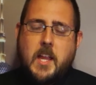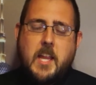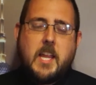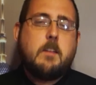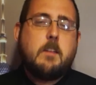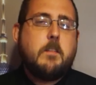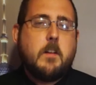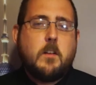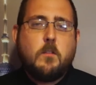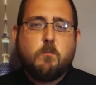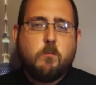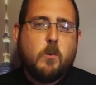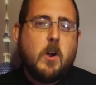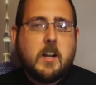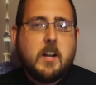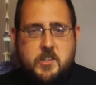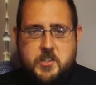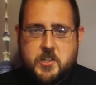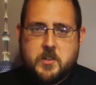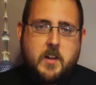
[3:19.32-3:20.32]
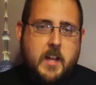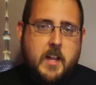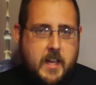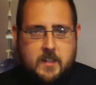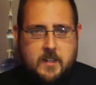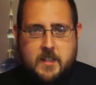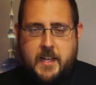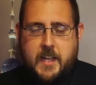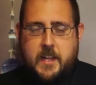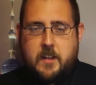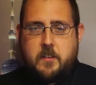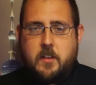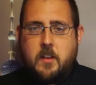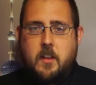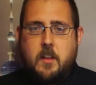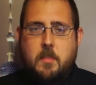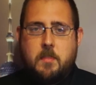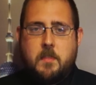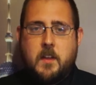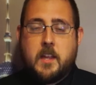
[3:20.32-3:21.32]
Even Roger Elliott,
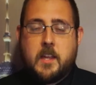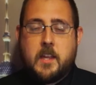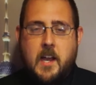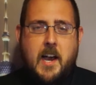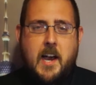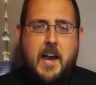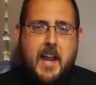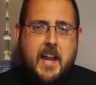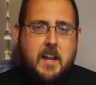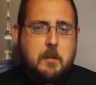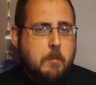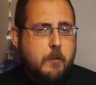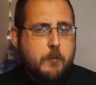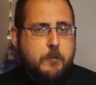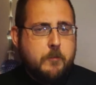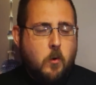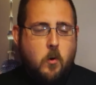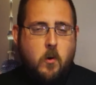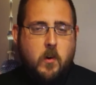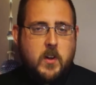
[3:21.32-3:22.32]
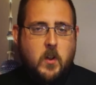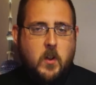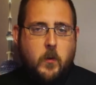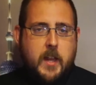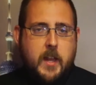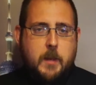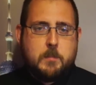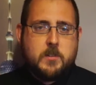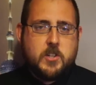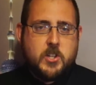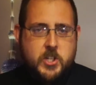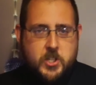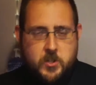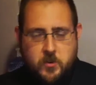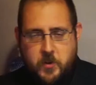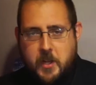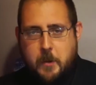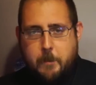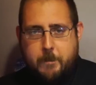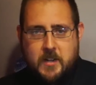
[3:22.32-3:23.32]
the guy before going up and
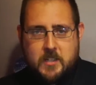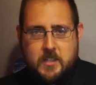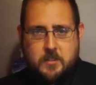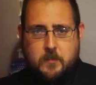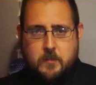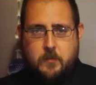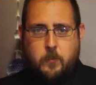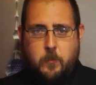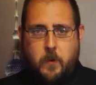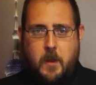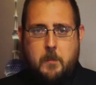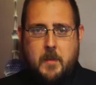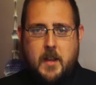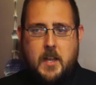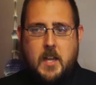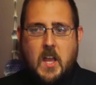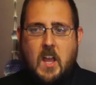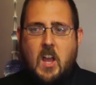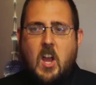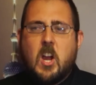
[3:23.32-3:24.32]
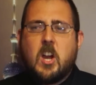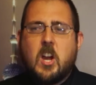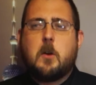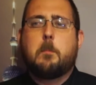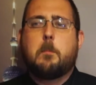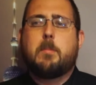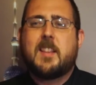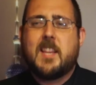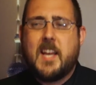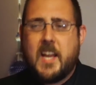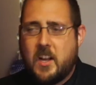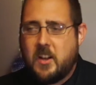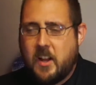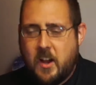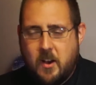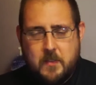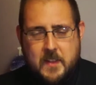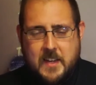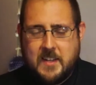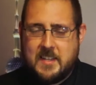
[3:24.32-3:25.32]
shooting a bunch of women, complained
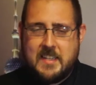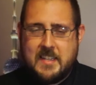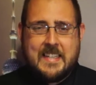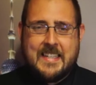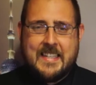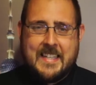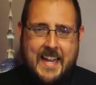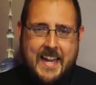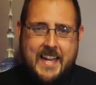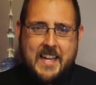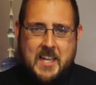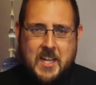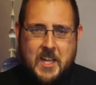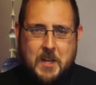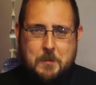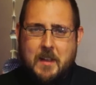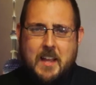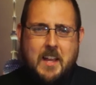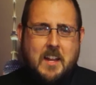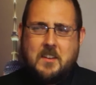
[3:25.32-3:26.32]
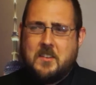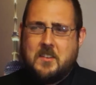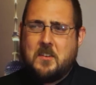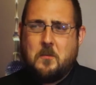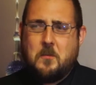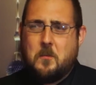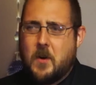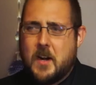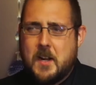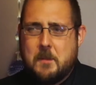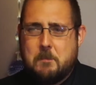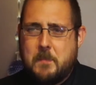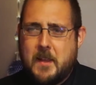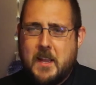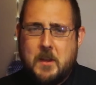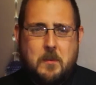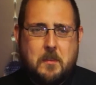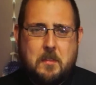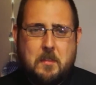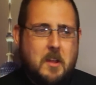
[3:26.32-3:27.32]
how they didn't like him, didn't want to
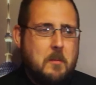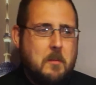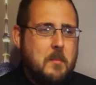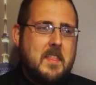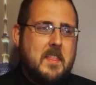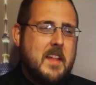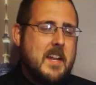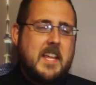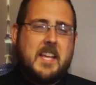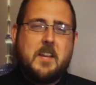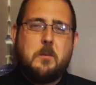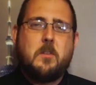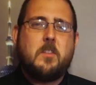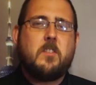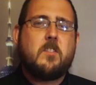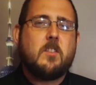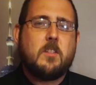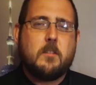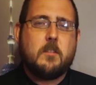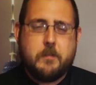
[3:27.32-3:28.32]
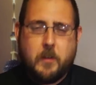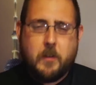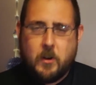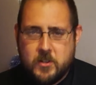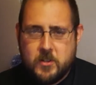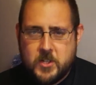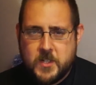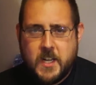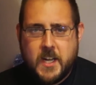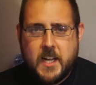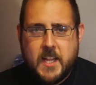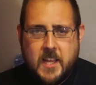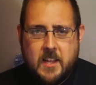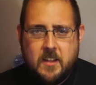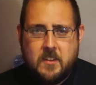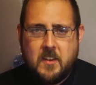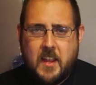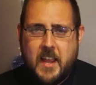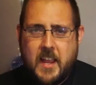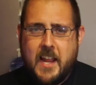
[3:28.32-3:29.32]
be with him, and that he was still a virgin at
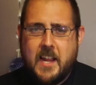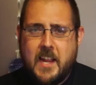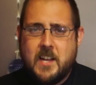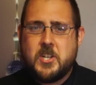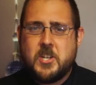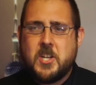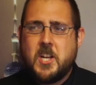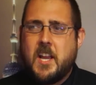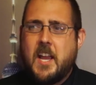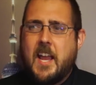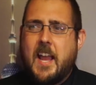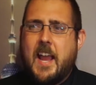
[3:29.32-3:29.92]
his age,